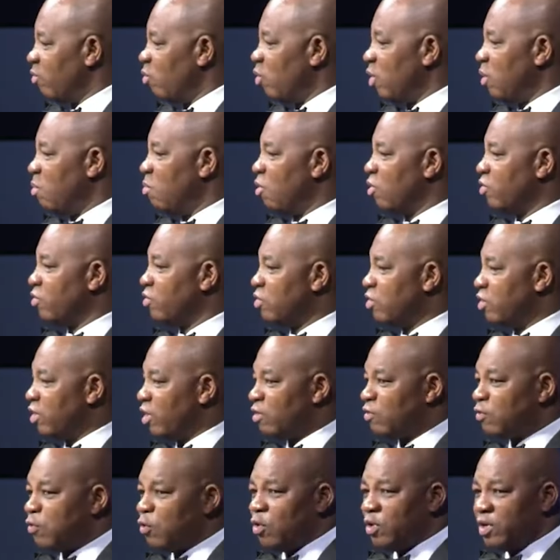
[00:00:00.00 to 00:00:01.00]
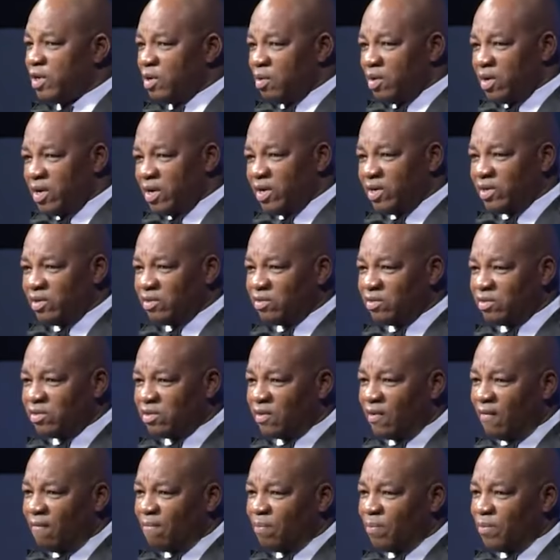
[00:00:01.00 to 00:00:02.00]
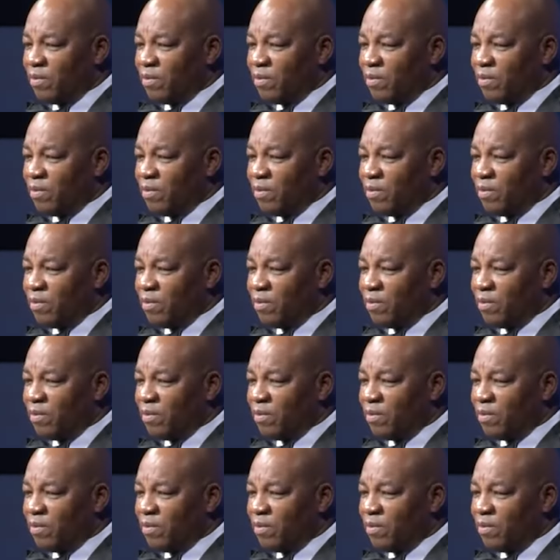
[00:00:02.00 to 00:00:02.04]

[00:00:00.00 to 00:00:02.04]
We must not fold our hands